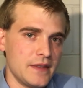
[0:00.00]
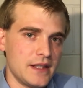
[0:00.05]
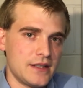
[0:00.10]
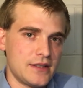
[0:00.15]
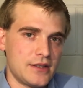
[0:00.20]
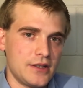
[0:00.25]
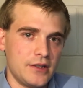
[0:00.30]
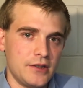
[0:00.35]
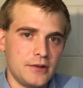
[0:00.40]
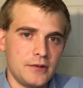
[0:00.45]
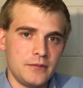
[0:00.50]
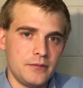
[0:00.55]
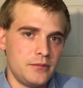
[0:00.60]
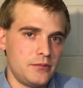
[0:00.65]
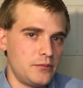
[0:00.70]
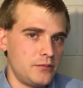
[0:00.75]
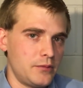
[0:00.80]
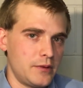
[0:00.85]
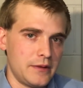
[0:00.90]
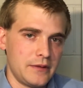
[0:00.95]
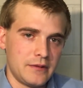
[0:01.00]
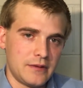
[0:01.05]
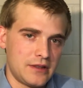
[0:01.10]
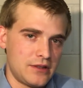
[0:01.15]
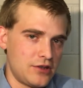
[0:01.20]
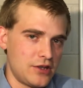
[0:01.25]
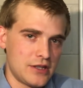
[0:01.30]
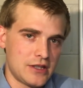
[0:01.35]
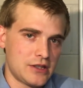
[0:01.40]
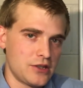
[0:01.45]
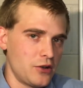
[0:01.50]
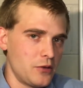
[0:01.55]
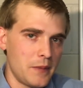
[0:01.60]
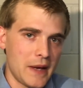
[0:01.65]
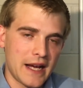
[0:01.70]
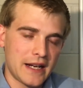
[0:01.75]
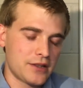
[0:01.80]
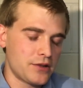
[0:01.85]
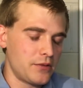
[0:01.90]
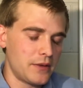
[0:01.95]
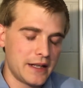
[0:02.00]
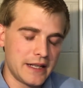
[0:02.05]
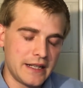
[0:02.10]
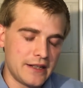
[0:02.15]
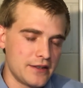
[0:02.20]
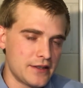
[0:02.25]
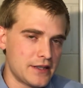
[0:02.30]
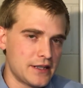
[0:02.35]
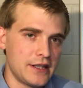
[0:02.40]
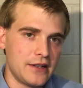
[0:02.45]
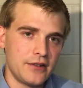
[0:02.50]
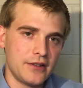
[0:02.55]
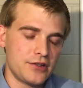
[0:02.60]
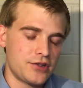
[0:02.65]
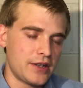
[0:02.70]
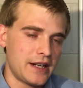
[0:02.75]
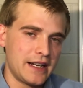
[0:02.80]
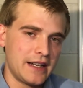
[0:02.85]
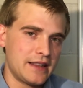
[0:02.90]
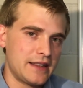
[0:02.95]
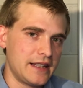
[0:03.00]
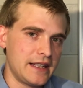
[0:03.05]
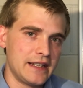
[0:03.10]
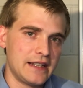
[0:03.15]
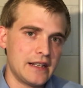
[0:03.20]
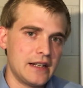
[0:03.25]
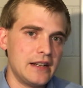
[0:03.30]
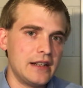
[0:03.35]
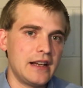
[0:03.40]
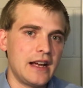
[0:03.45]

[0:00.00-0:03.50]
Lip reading: So just go back 20 years ago and try to think,